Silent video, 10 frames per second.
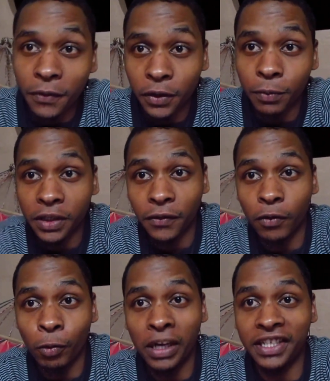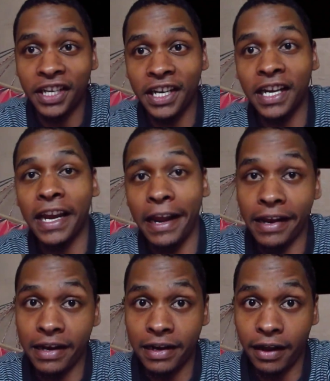you so much for watching,
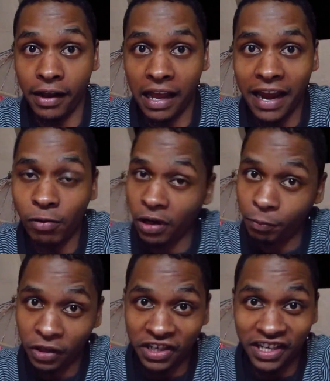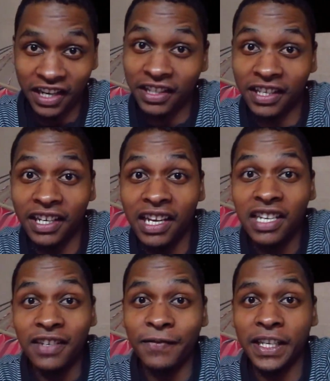and I really appreciate
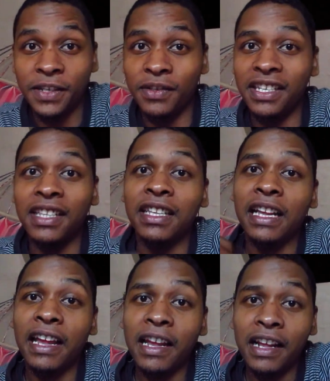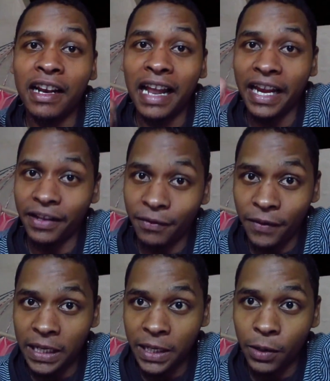that you did like the
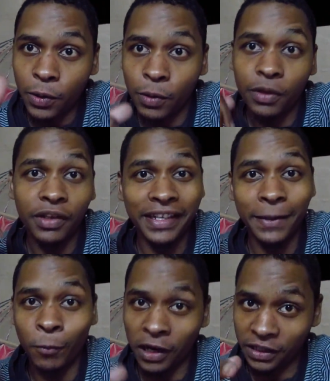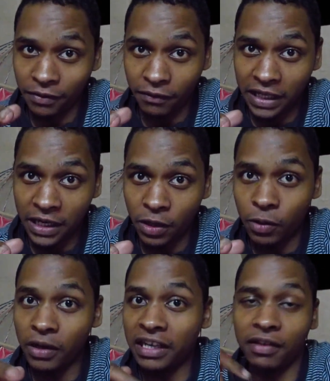video, you did watch the
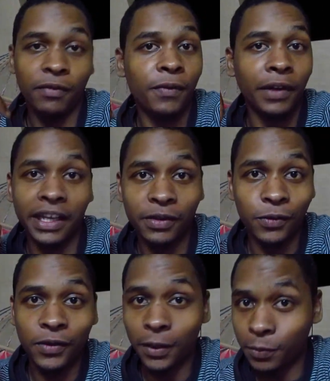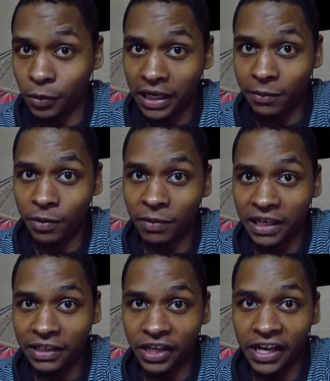video, and don't forget to subscribe to
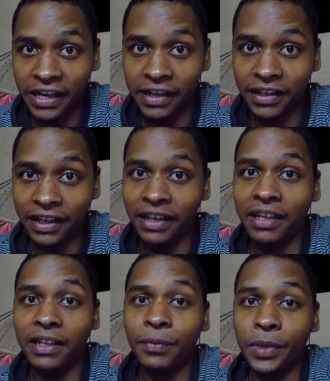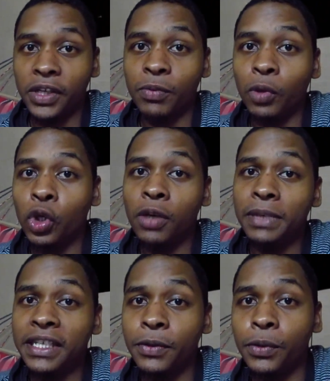my channel because more
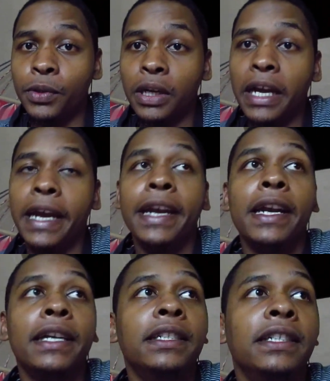coming soon. And